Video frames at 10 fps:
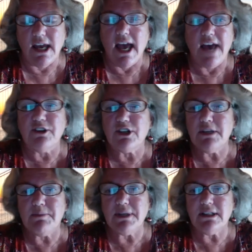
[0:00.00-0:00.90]
And they're going to
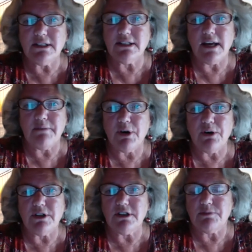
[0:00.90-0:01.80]
be in the same
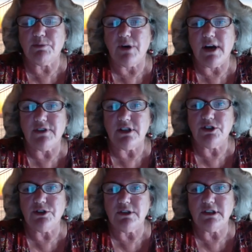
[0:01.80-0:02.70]
boat as the private insurance